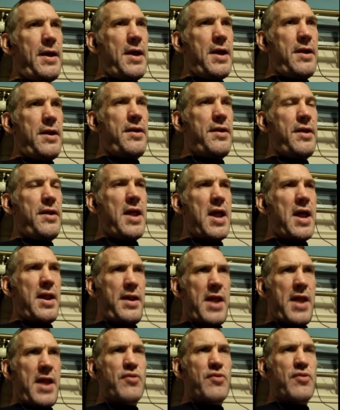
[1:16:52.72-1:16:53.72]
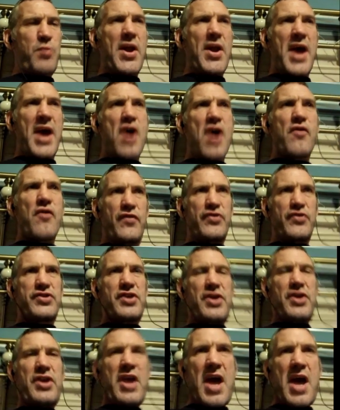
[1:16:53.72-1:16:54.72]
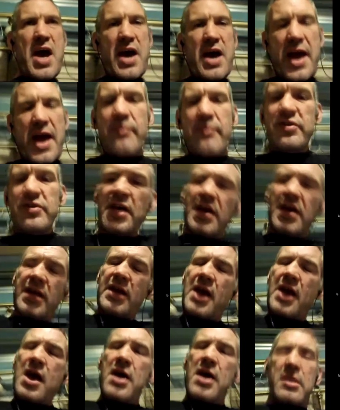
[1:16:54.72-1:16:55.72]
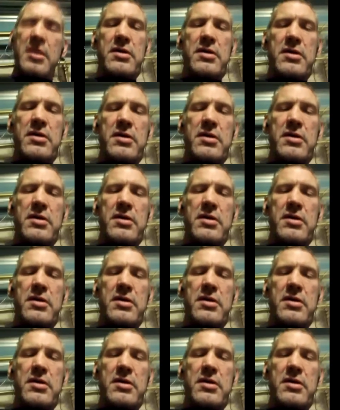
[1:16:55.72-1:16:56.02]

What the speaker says: And then there was one at Alfreton. Yeah, that was it. Yeah.